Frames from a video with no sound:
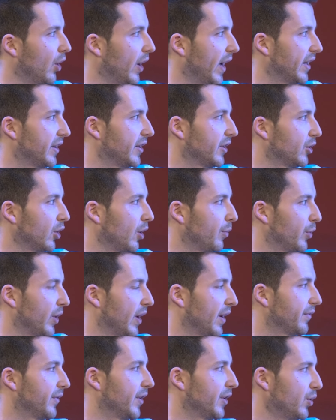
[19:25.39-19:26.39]
At the top, we
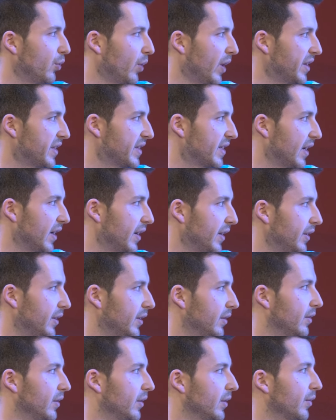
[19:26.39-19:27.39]
have the UI side,
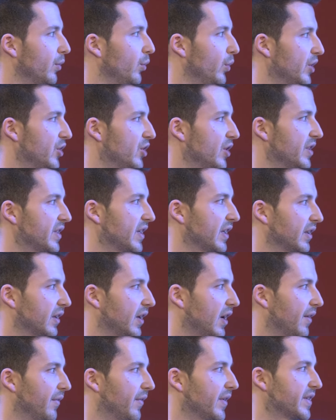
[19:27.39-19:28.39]
like widgets and
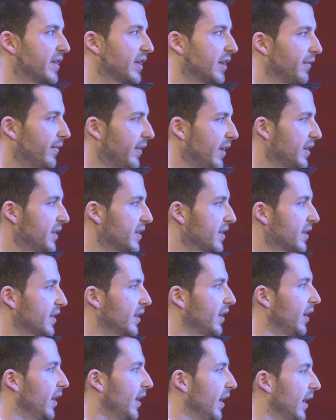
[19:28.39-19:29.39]
canvas and events,
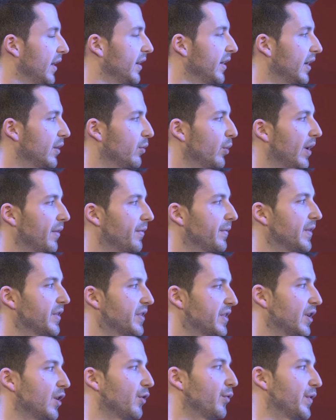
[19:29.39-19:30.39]
and then we have the
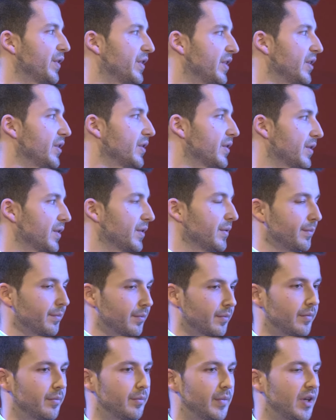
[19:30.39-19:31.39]
services,
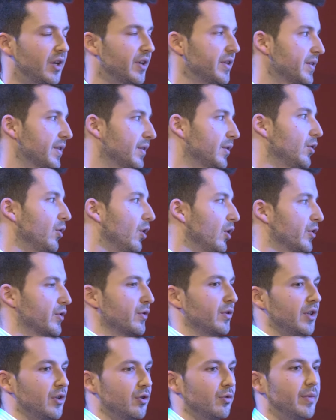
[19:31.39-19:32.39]
because you
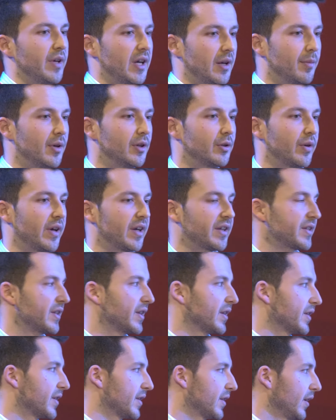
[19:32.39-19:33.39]
also need to be able to
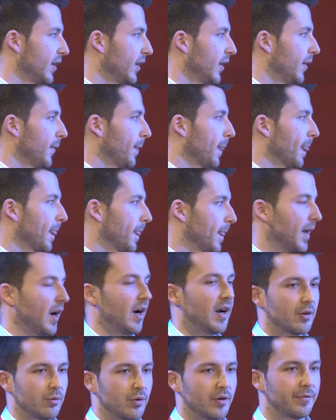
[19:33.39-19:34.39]
access the
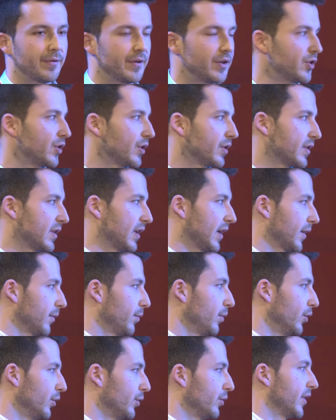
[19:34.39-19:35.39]
hardware features like
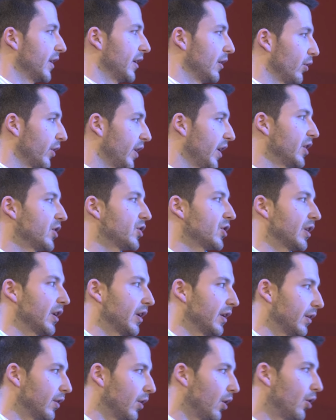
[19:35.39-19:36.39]
Bluetooth and location
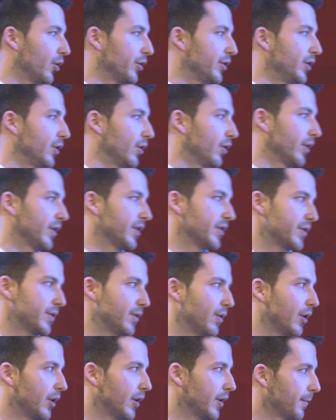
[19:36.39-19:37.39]
and audio and
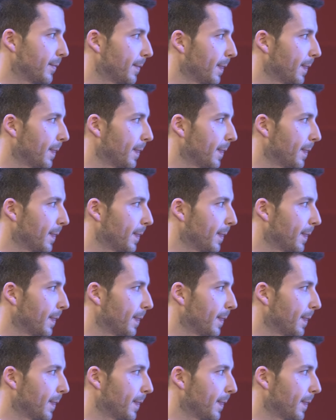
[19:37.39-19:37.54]
so on.